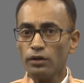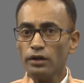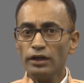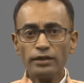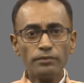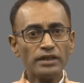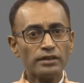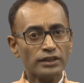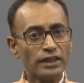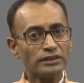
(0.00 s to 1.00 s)
let me
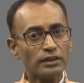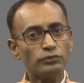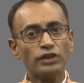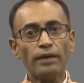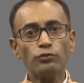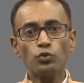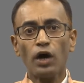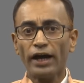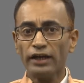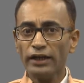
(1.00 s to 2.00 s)
take some time to
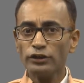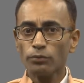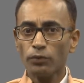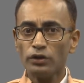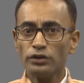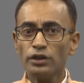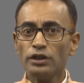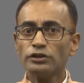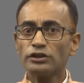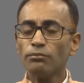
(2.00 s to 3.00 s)
highlight upon
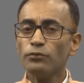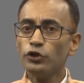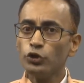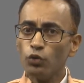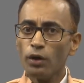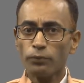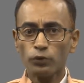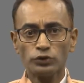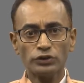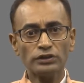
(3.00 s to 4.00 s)
some new
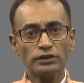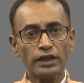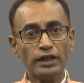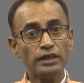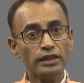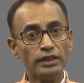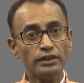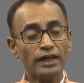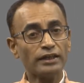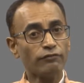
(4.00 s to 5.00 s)
approaches
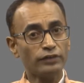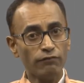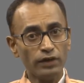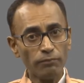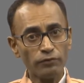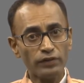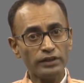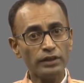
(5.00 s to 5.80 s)
that have developed with the